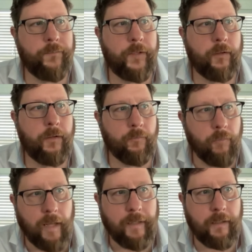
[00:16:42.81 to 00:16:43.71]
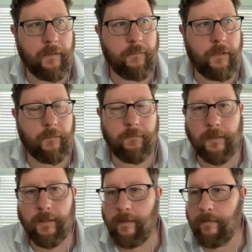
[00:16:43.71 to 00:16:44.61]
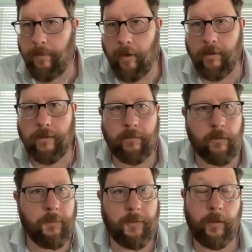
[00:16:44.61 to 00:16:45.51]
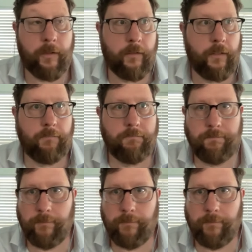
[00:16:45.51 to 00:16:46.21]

you know, Iranian, you know, militant partner groups, whether in